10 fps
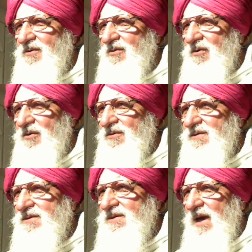So
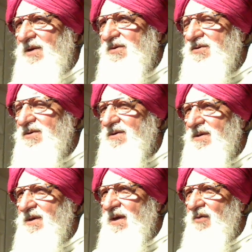science
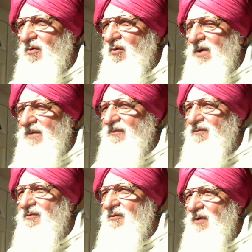only
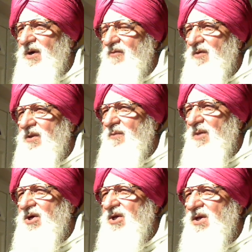work with the
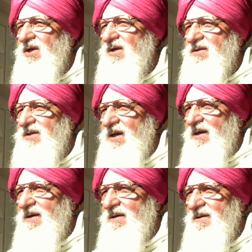material
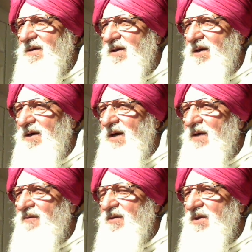thing,
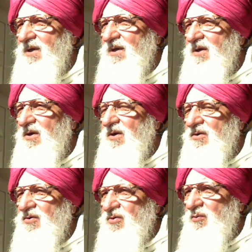not with the
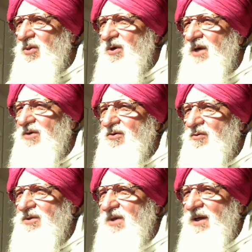
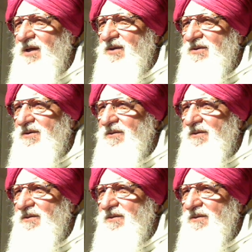supernatural things.